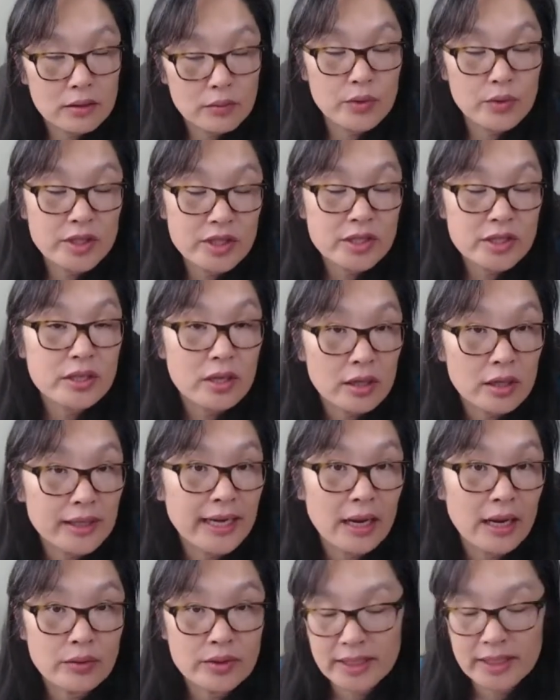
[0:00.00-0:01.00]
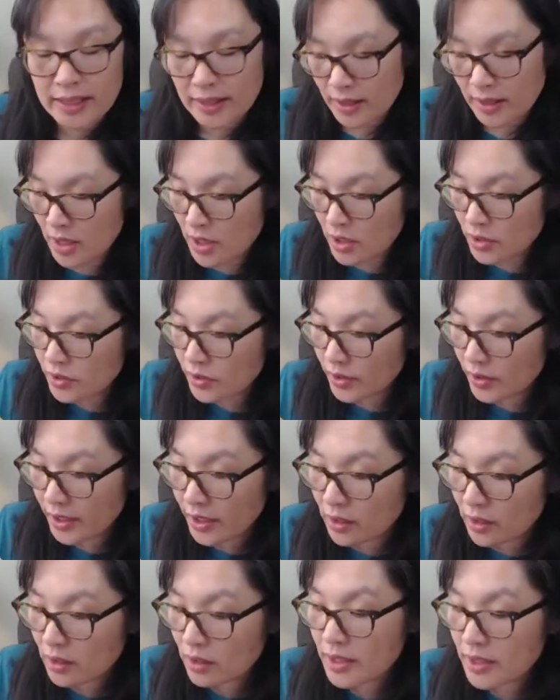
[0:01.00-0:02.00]
we just start counting. So
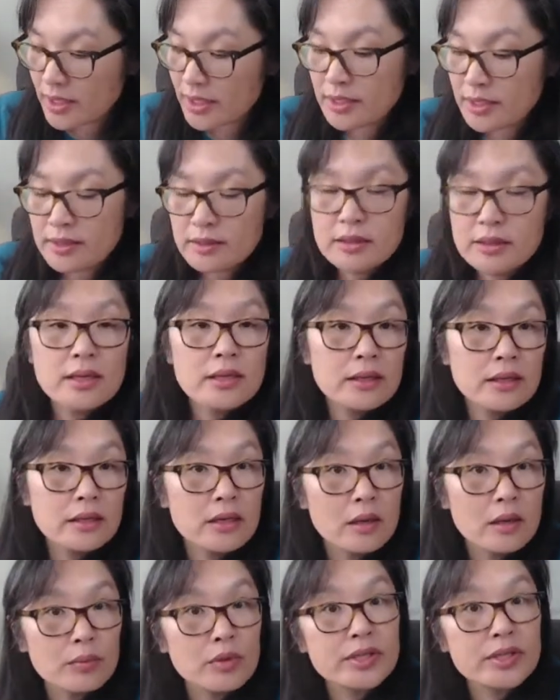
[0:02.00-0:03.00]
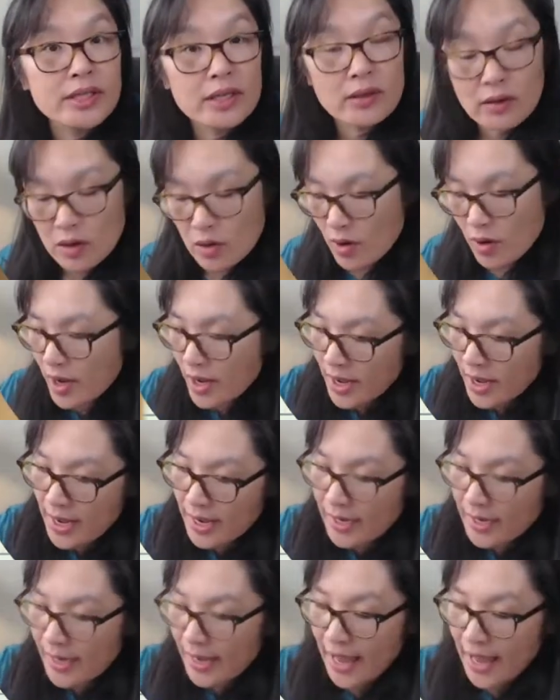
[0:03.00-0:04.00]
here is the number 0.
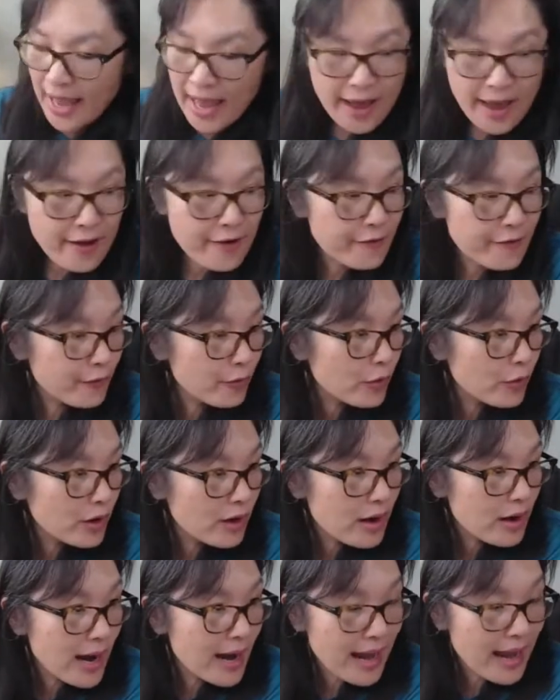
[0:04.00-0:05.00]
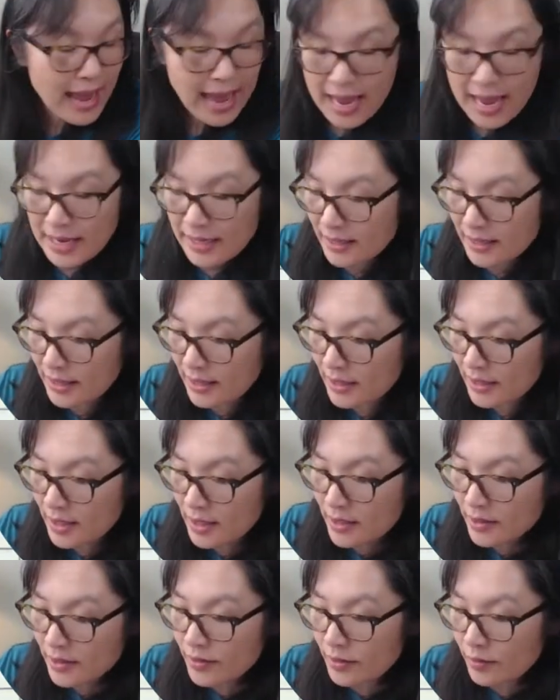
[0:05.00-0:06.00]
And I have where I added
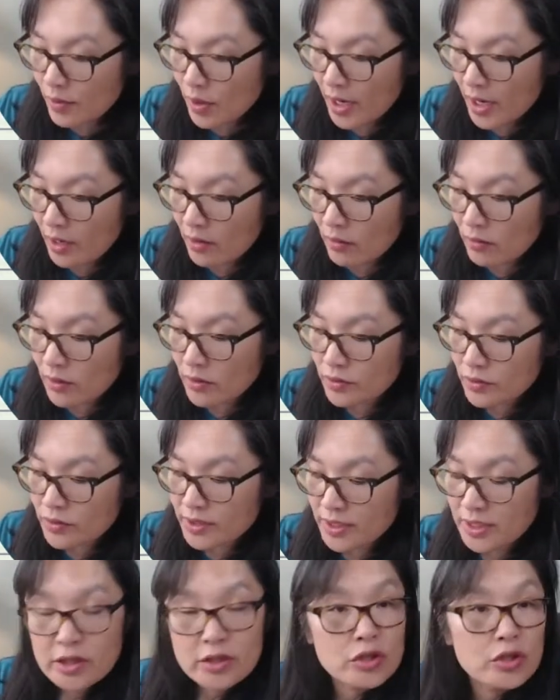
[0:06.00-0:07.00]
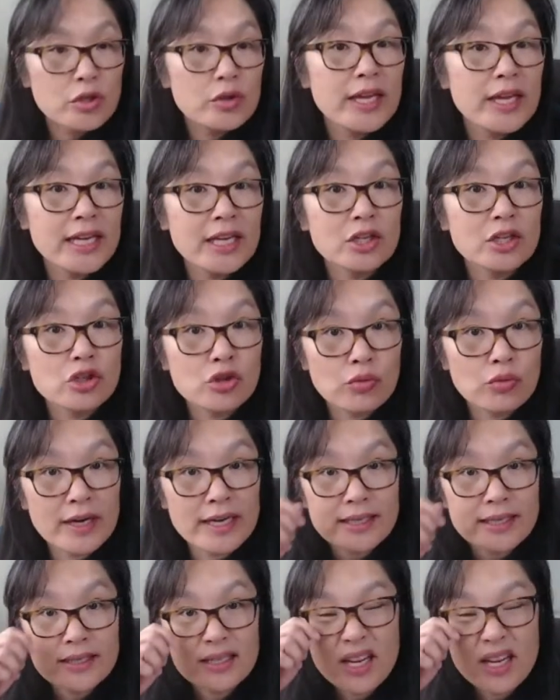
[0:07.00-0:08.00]
the arrows so they can
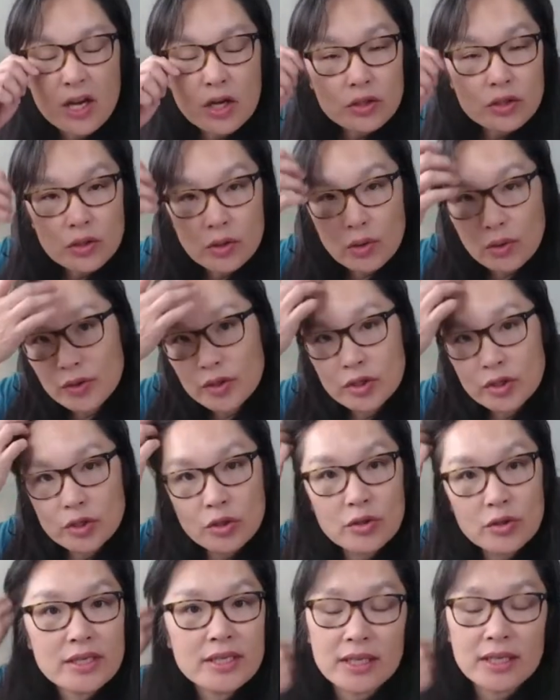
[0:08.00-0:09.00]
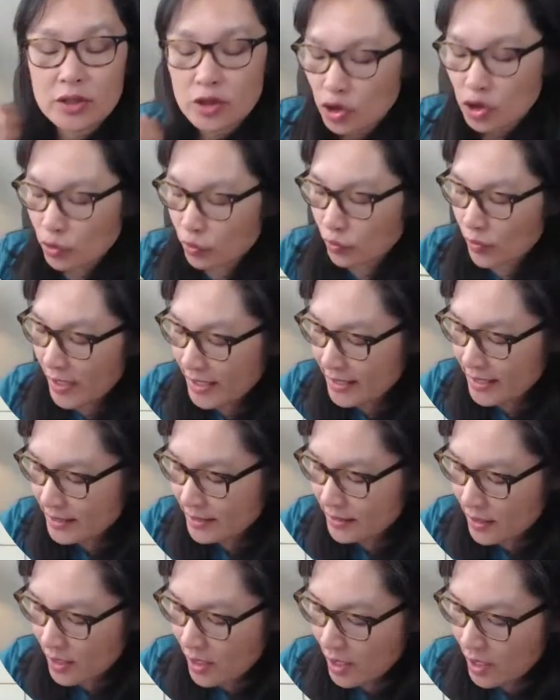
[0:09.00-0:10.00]
trace. So the students can
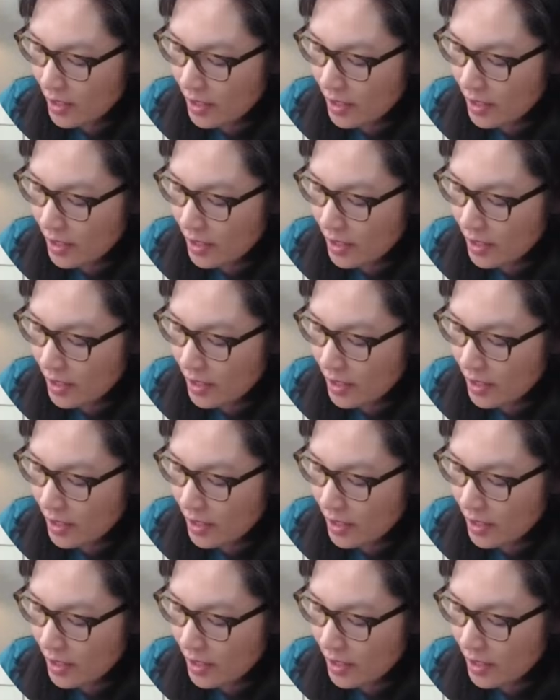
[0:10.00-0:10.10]
trace